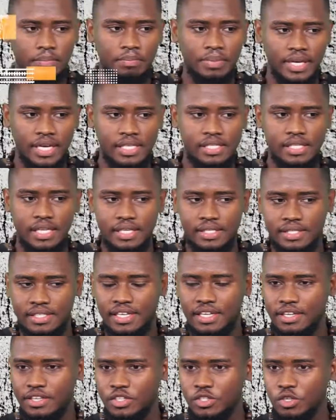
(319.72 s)
Biggest lesson I
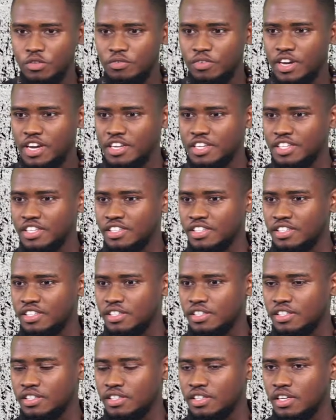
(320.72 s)
learned so far
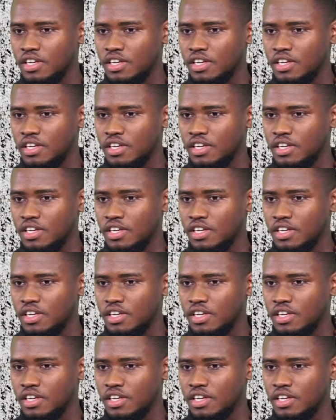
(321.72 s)
is